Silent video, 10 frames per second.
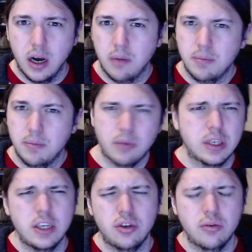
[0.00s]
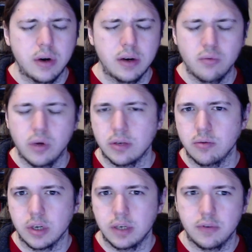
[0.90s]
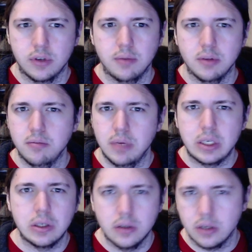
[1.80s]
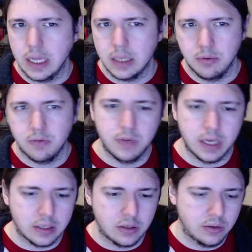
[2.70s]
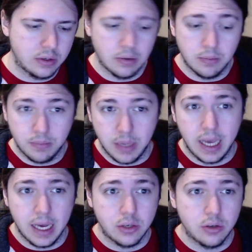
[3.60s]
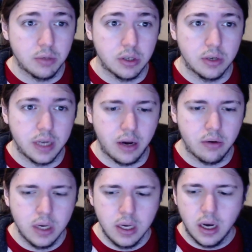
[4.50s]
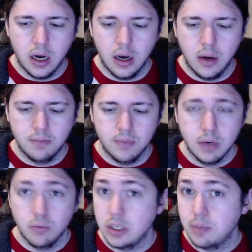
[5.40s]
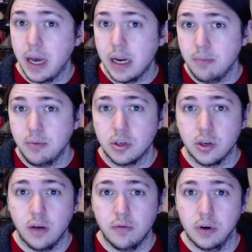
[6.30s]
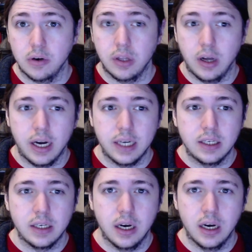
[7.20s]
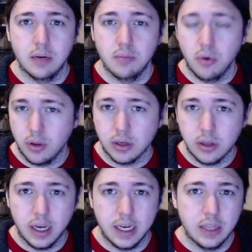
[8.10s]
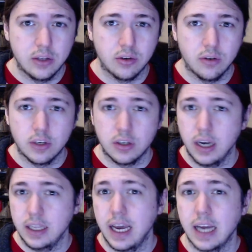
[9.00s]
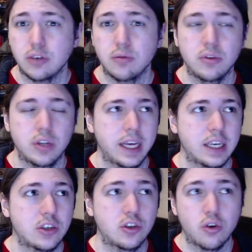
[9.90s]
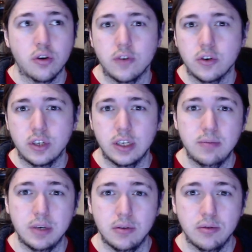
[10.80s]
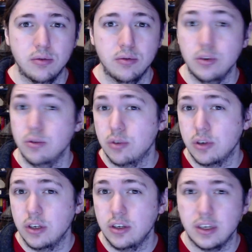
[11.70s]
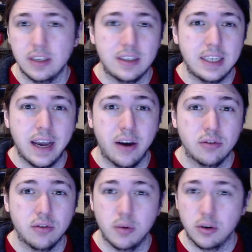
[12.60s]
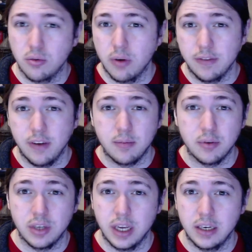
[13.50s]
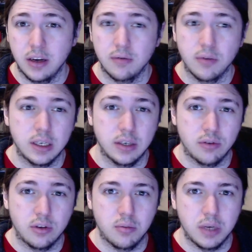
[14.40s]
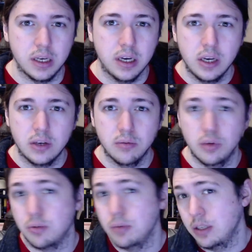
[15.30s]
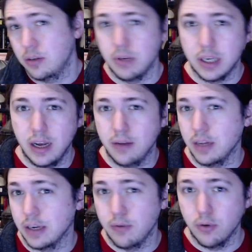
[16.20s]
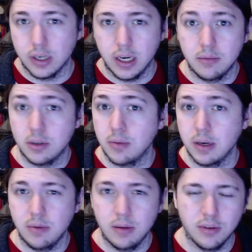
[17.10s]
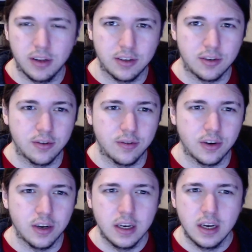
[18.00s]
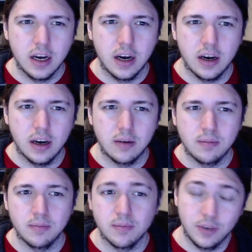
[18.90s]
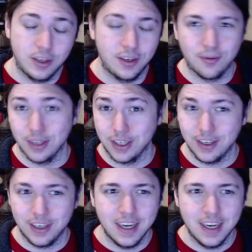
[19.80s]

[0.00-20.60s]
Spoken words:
There was an issue where it wasn't working for some of the missions, and that's been fixed. So the AI should be good now. We sped up the software a lot, both on the client and the server side. The actual like server CPU usage is down to about 25% of what it used to be, which means we can have like 4 times as many people on the server, which is really good.